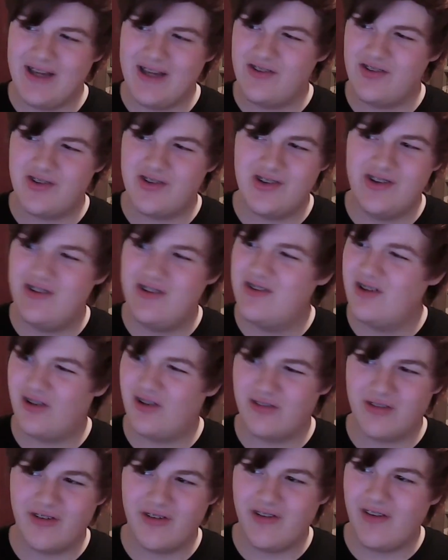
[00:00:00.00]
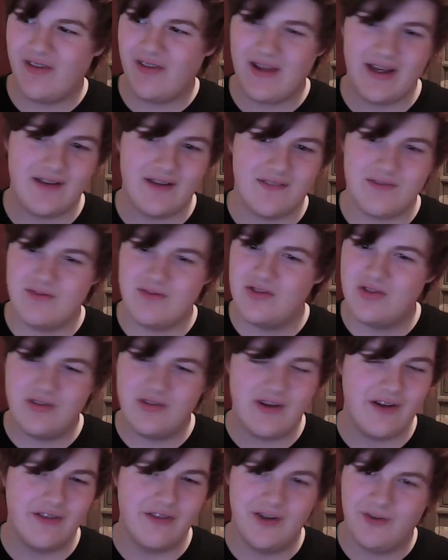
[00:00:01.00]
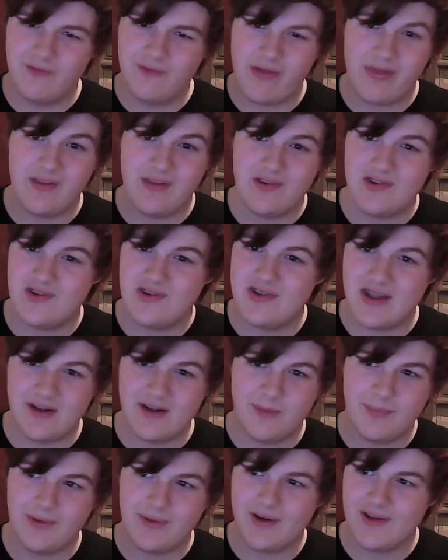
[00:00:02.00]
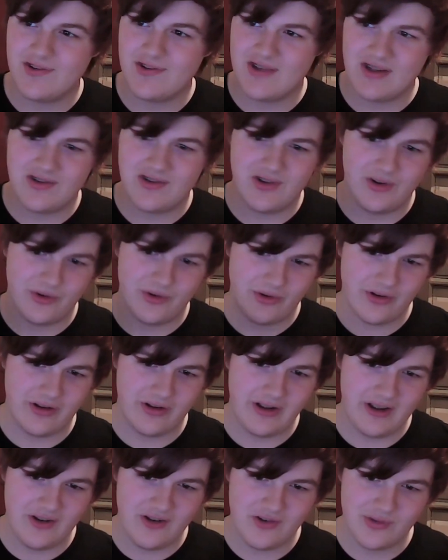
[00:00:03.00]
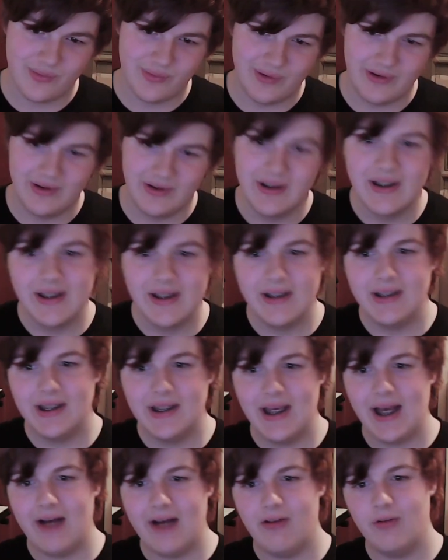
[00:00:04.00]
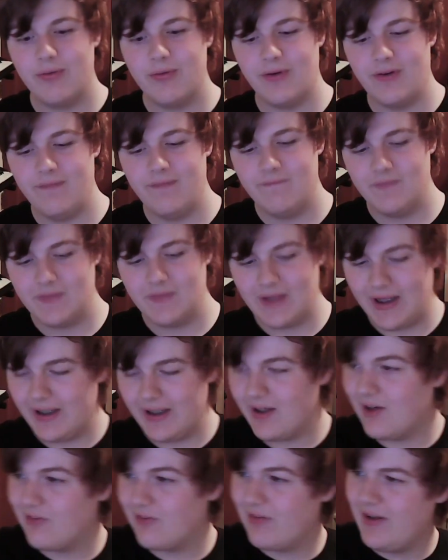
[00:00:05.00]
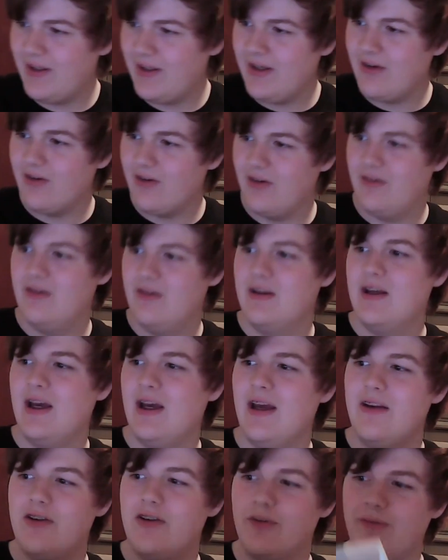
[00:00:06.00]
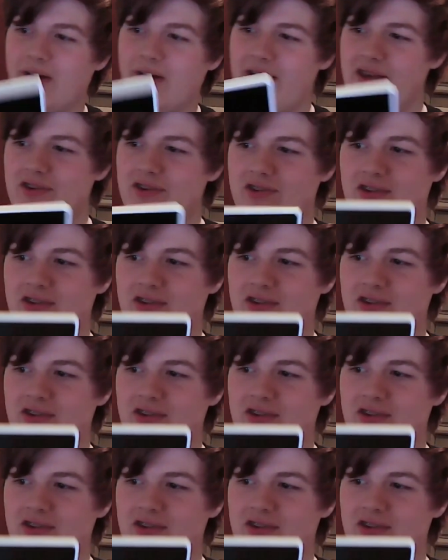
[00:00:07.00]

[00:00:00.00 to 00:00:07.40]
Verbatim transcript: just don't really like dealing with its setup process in order to use one. However, I got right here a device